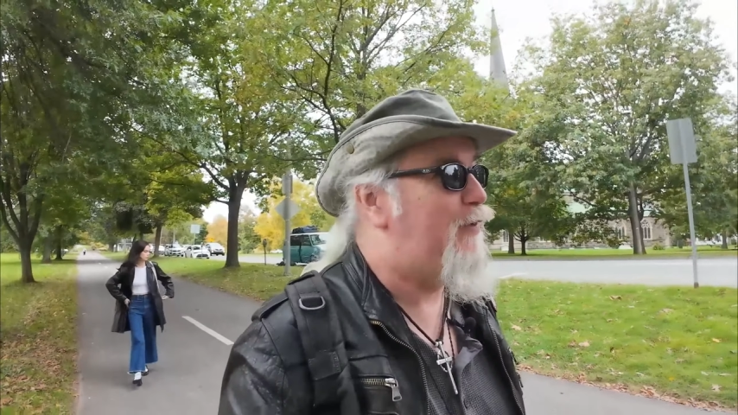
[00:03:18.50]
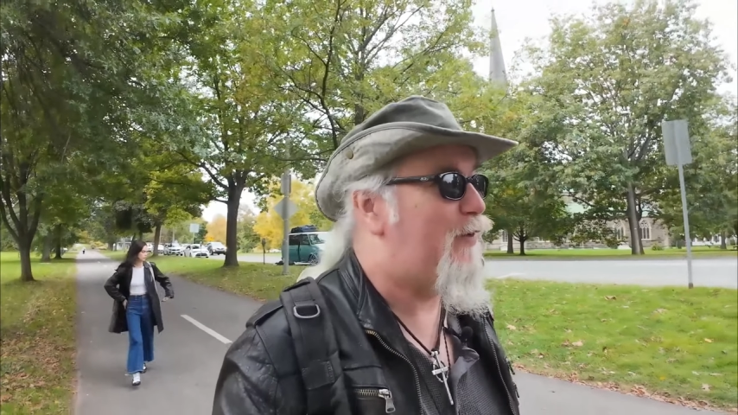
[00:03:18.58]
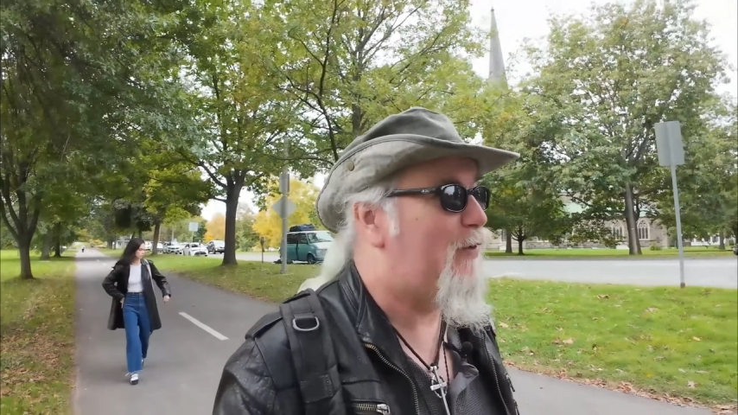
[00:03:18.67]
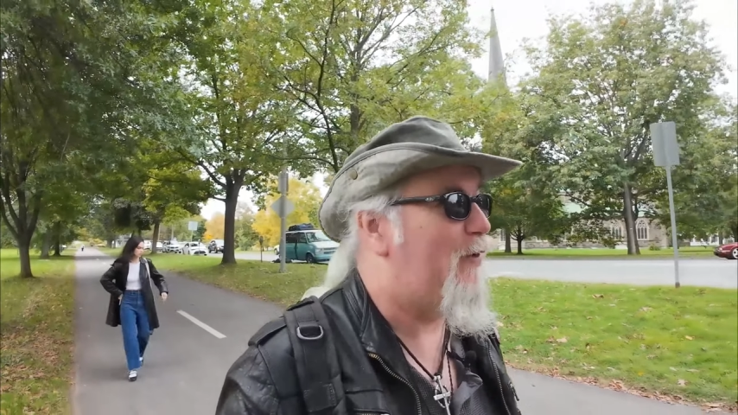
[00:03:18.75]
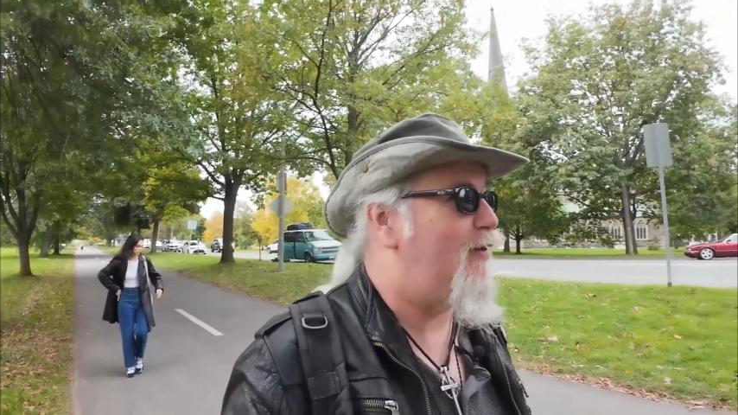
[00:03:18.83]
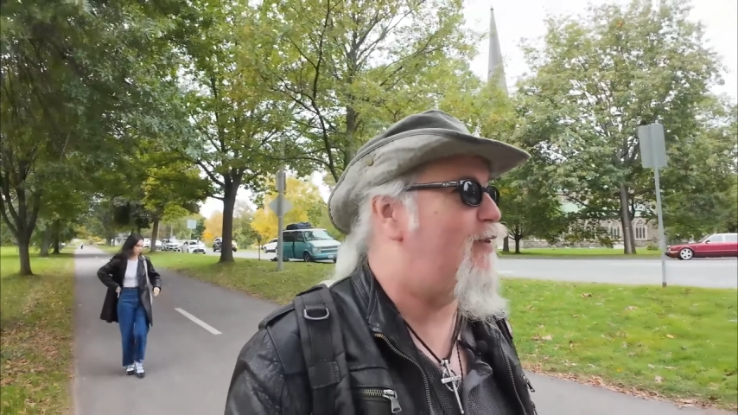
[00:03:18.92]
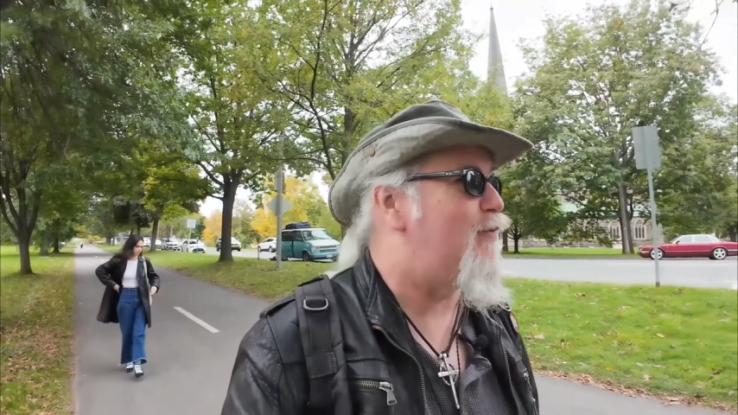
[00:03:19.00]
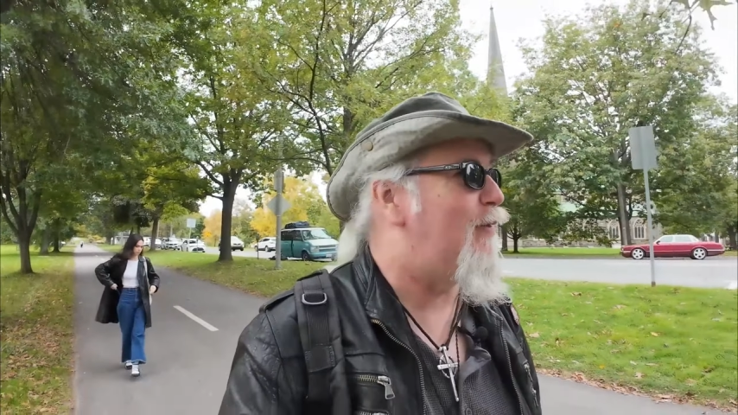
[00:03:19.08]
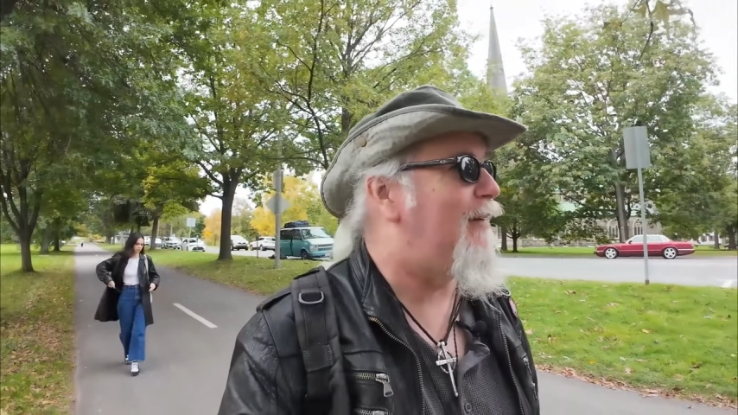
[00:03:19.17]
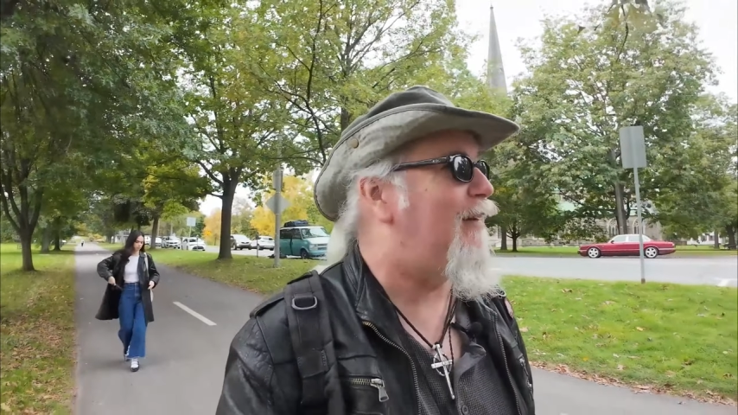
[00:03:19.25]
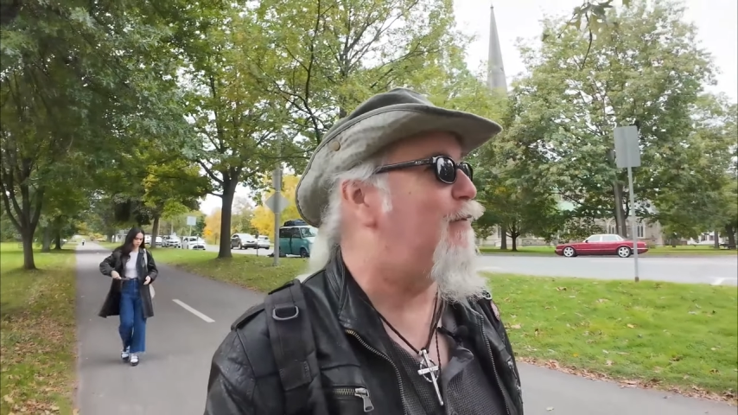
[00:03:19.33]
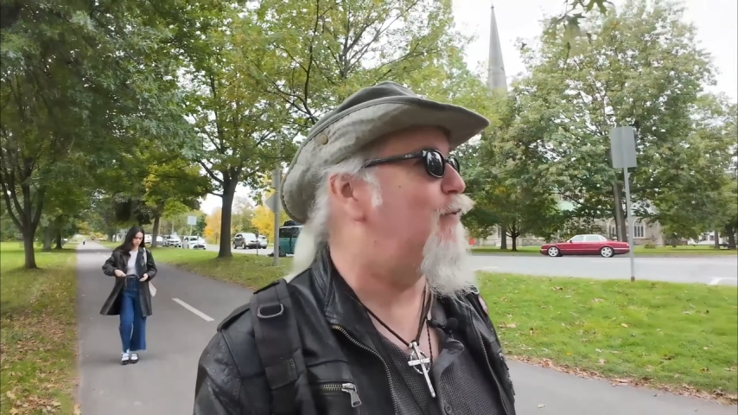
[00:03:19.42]
for the rest of
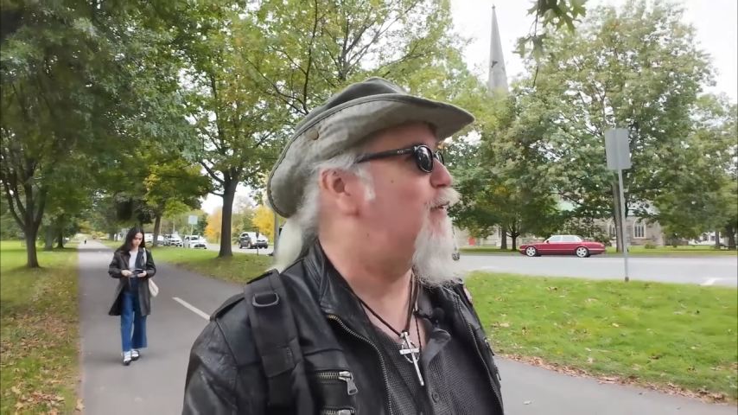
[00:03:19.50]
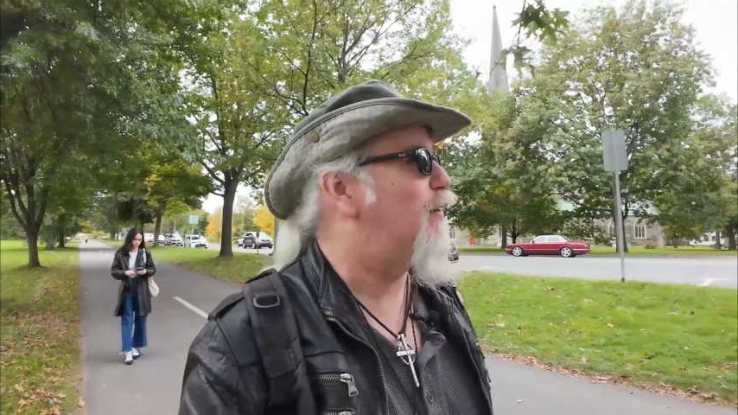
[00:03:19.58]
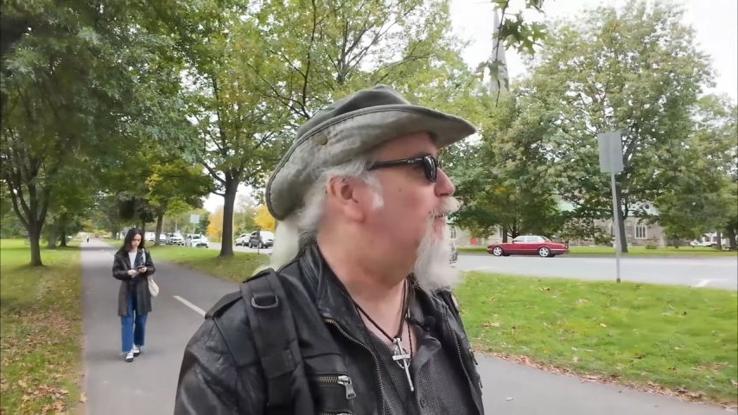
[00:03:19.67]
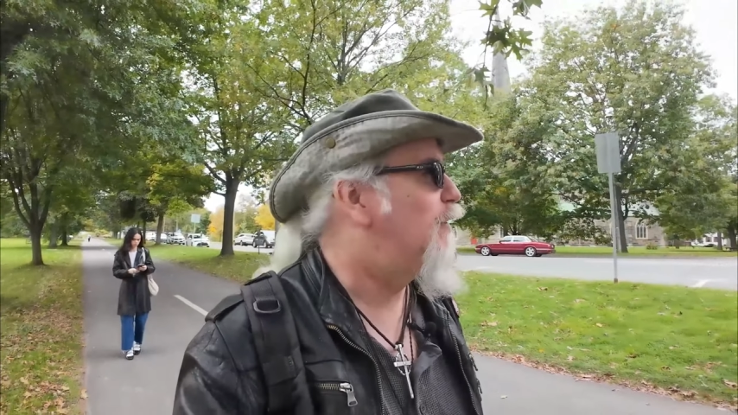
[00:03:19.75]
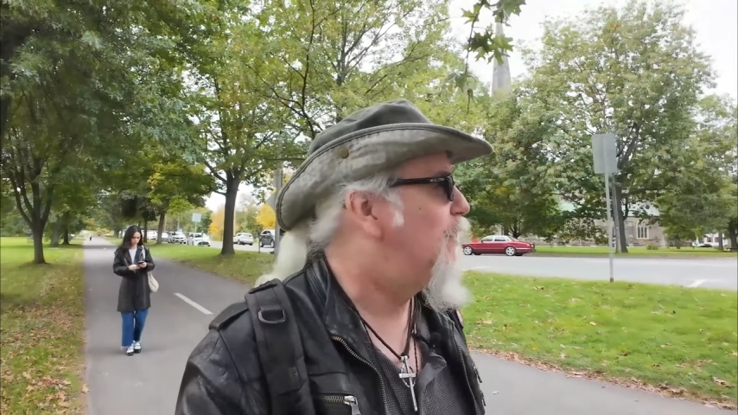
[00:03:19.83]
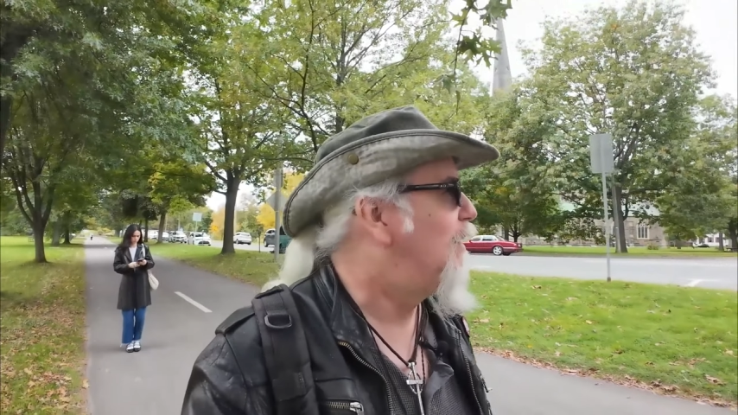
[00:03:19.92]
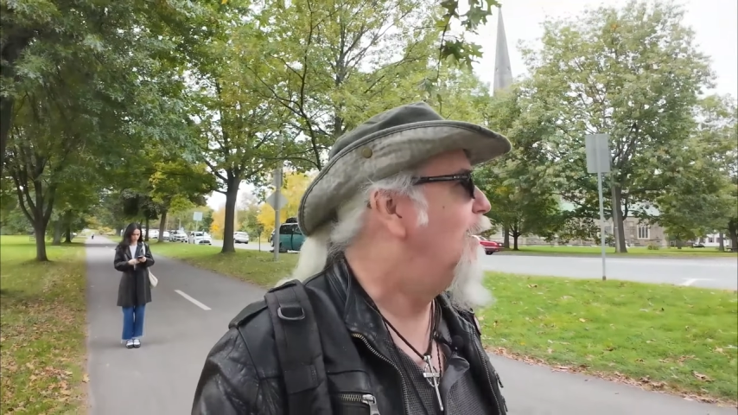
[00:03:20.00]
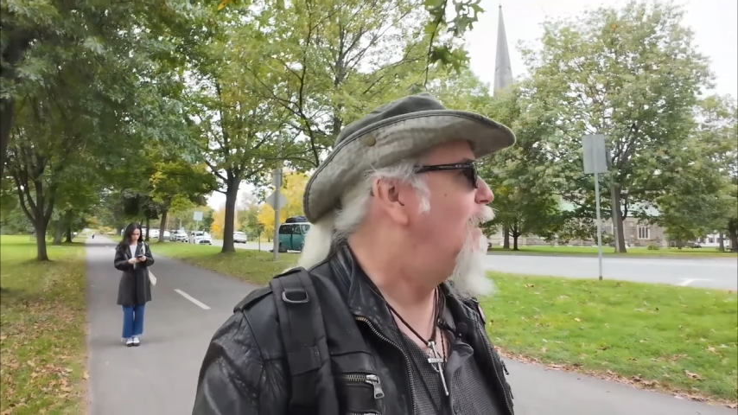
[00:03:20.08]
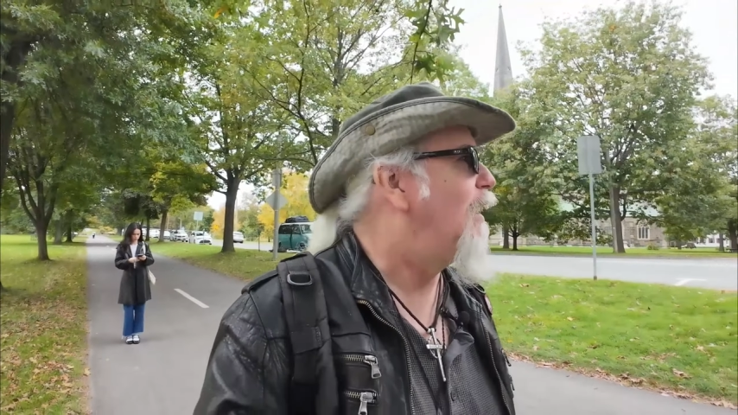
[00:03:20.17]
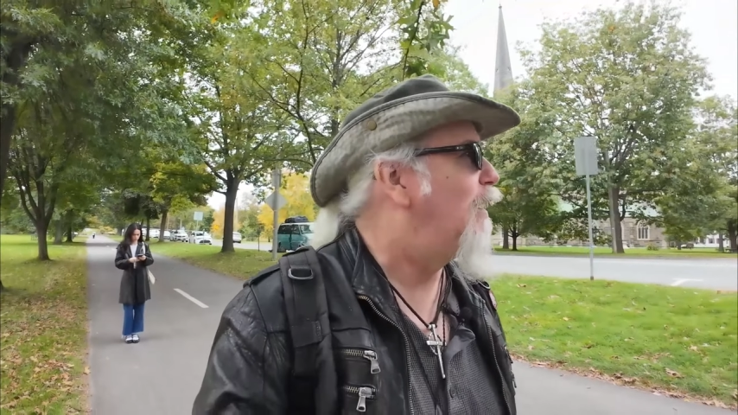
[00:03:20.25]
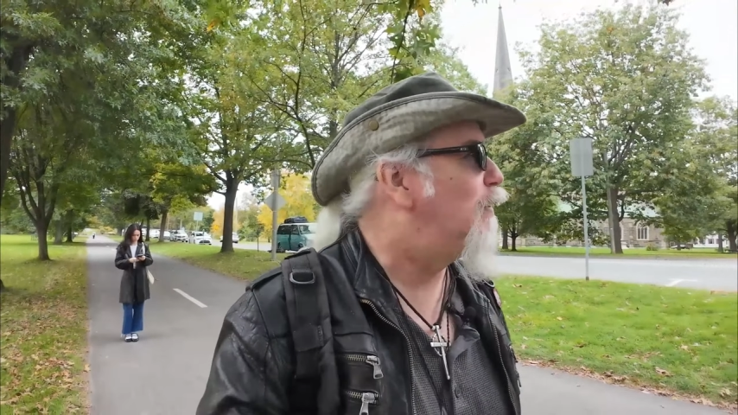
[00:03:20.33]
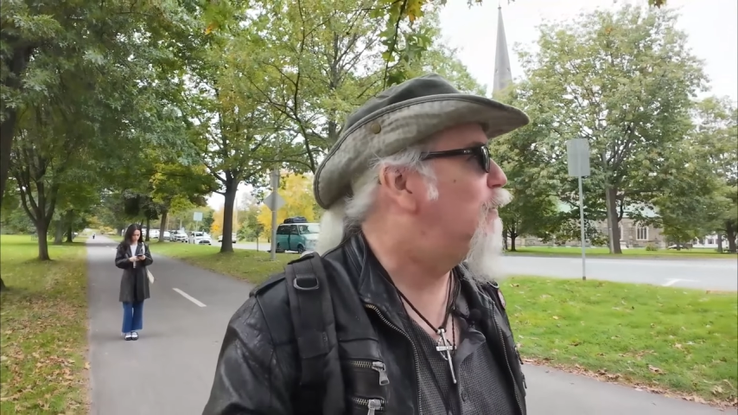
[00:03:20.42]
my life. So
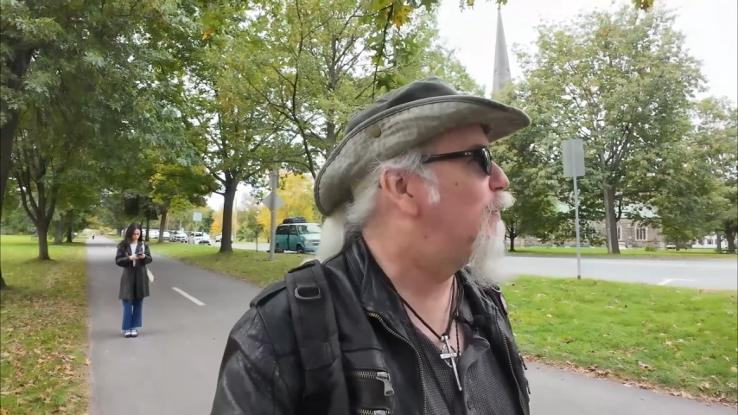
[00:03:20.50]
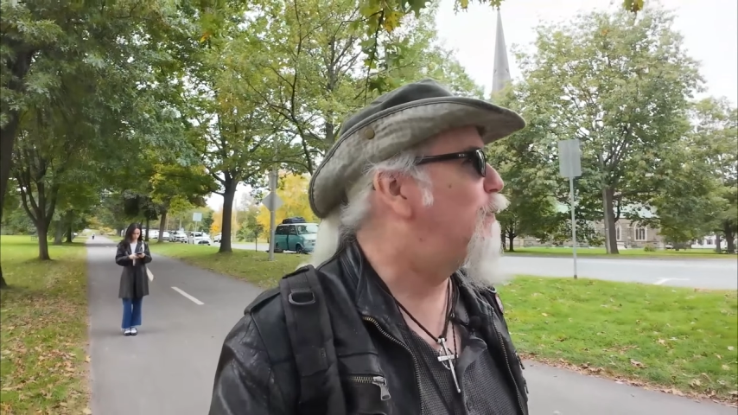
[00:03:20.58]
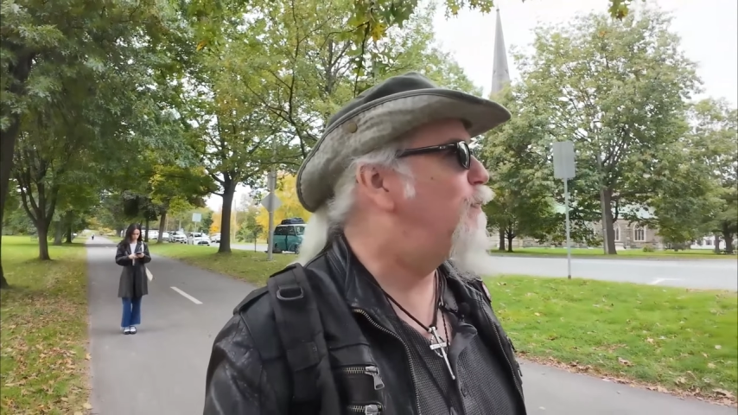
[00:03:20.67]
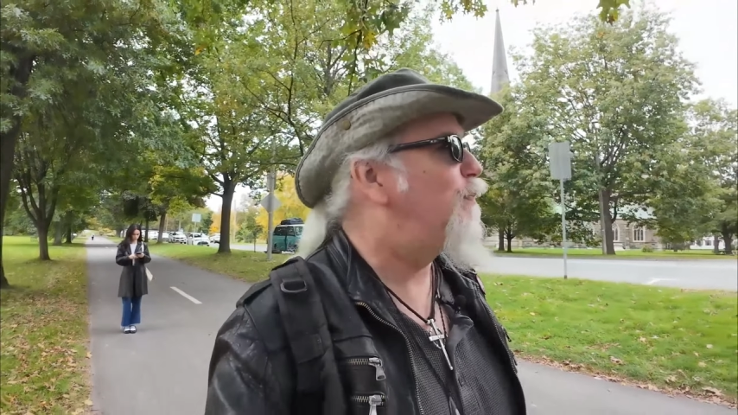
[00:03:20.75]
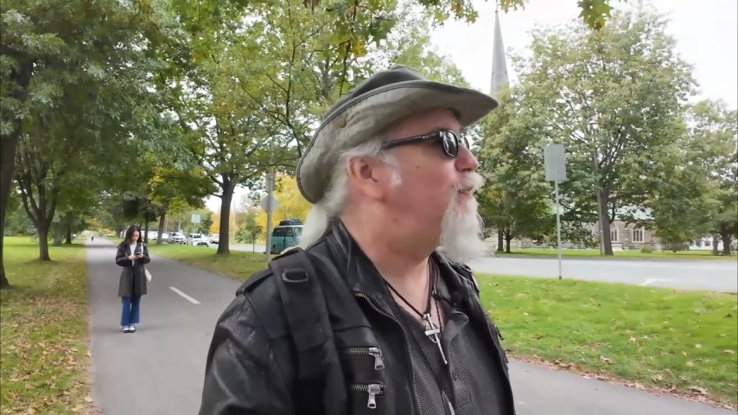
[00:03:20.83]
I don't know.